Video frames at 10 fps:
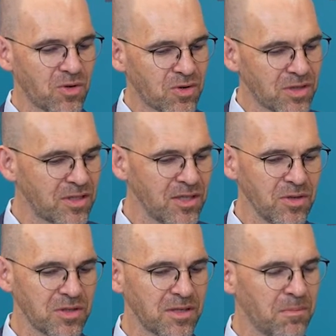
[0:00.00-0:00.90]

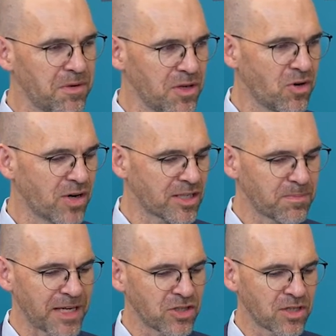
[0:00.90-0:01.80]
continue simply your
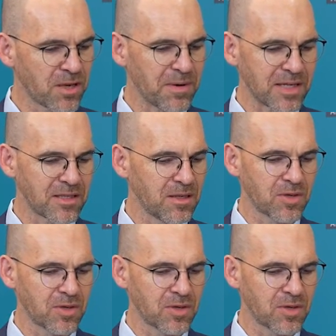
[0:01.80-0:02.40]
expansion capacity,